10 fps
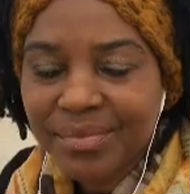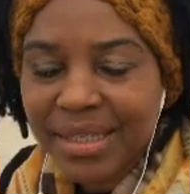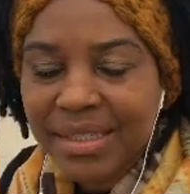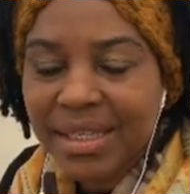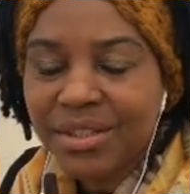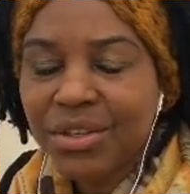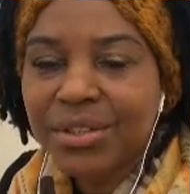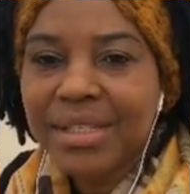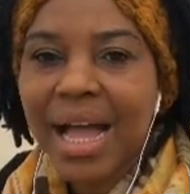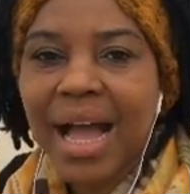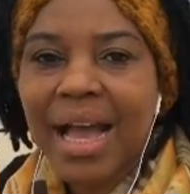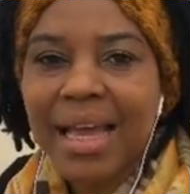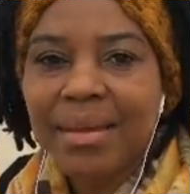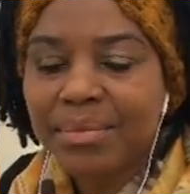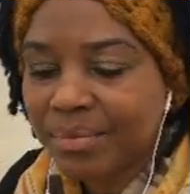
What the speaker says: This is your time.